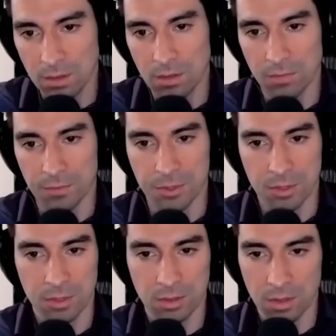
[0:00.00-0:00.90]
Oh, for
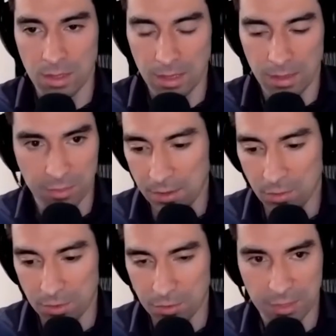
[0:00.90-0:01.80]
sure. No, and I
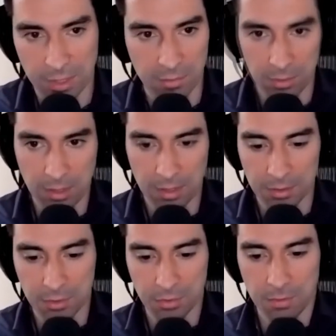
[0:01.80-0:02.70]
value what you said
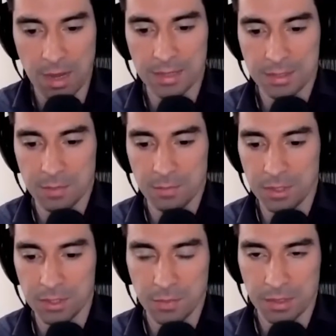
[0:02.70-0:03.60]
related to the mindset
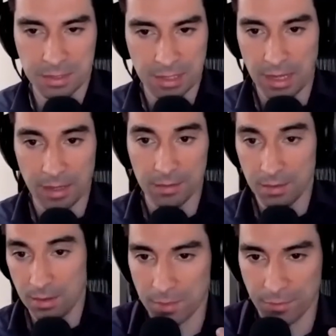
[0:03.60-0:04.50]
piece because, again,
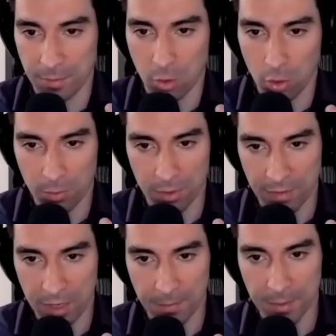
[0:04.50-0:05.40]
coming from a corporate
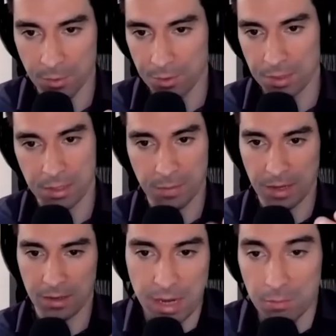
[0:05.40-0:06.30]
environment where you're getting
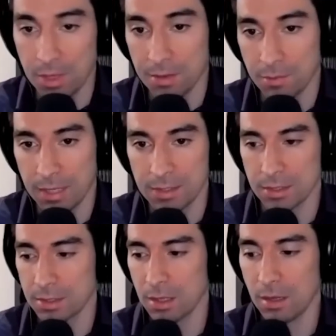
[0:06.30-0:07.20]
paid by a monthly
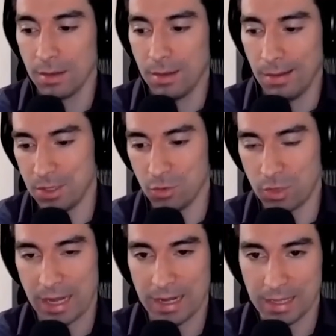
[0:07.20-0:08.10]
basis, you
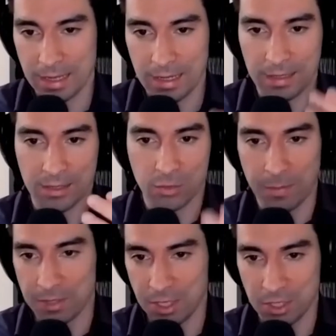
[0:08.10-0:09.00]
kind of get in this
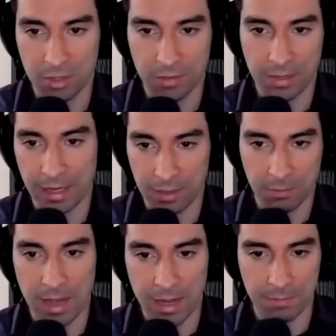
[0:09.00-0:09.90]
repetition of like
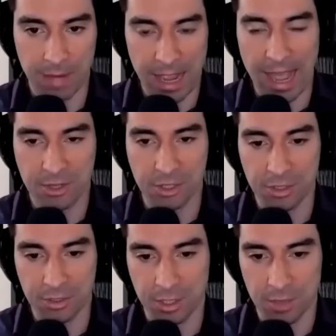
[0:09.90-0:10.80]
my my
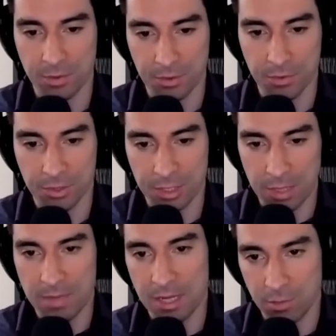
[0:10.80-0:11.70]
actions are going to produce an
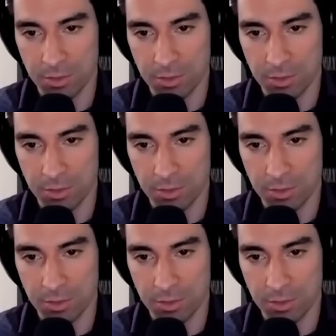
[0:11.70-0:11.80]
immediate